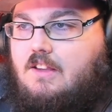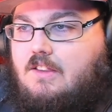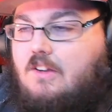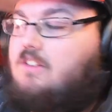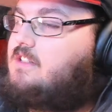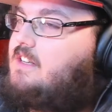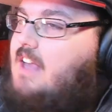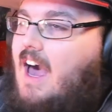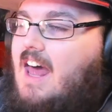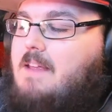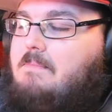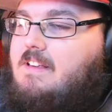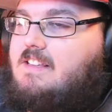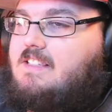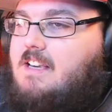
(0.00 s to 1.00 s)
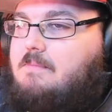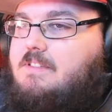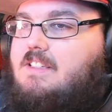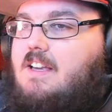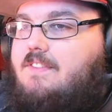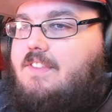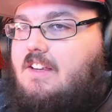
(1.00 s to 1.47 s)
there's got to be some
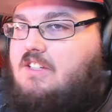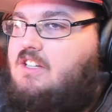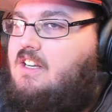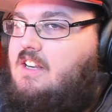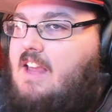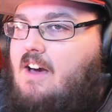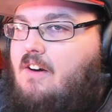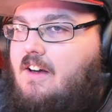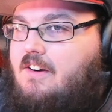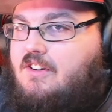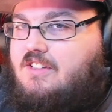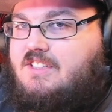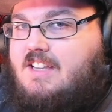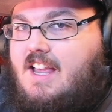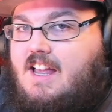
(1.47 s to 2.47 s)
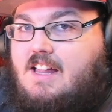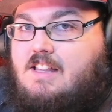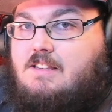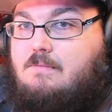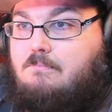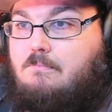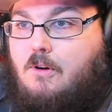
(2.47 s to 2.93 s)
stuff that she now
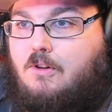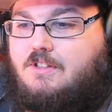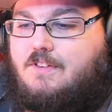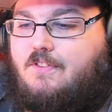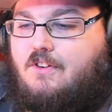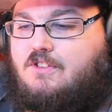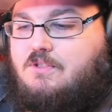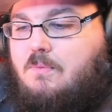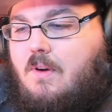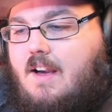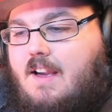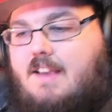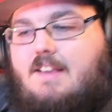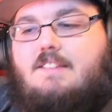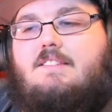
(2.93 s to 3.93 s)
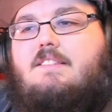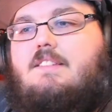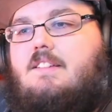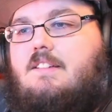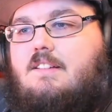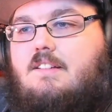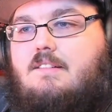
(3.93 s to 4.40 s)
understands
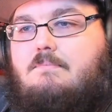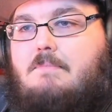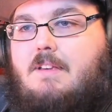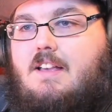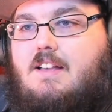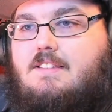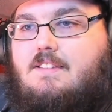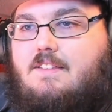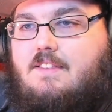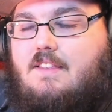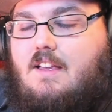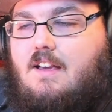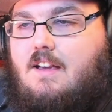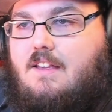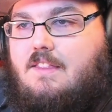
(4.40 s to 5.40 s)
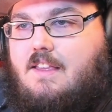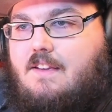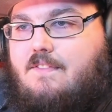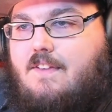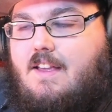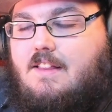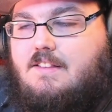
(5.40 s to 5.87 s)
multiverse-wise because of the
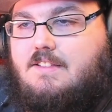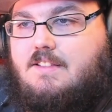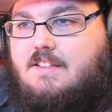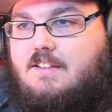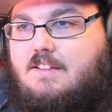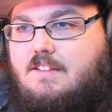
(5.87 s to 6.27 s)
events.